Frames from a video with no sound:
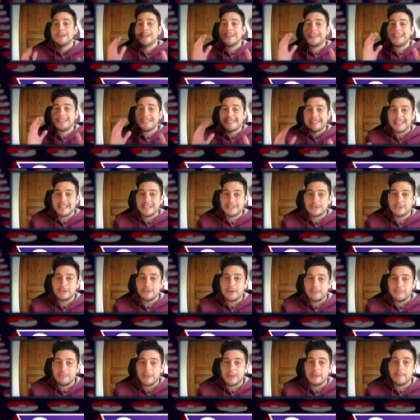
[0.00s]
is just
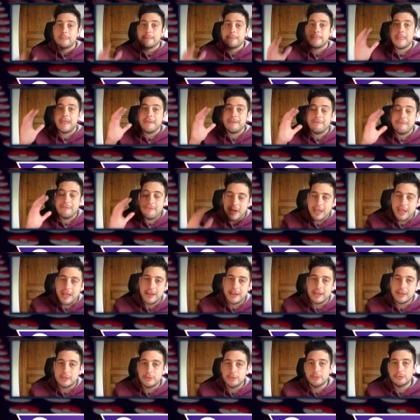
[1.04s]
gonna be a
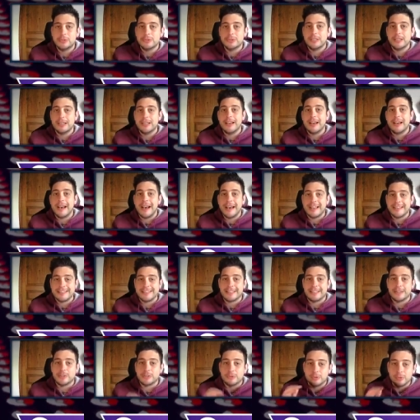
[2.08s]
very good uh,
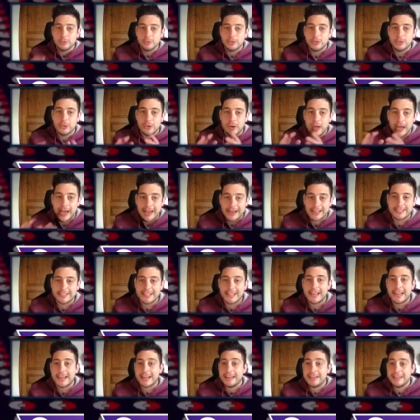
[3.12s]
asset to your
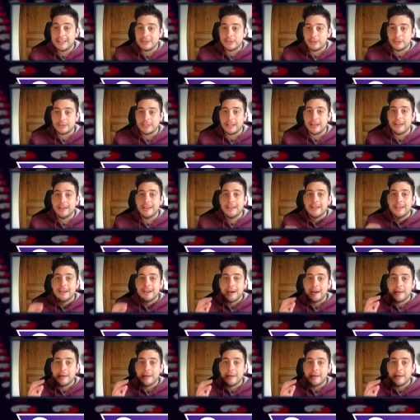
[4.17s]
arsenal in the total uh,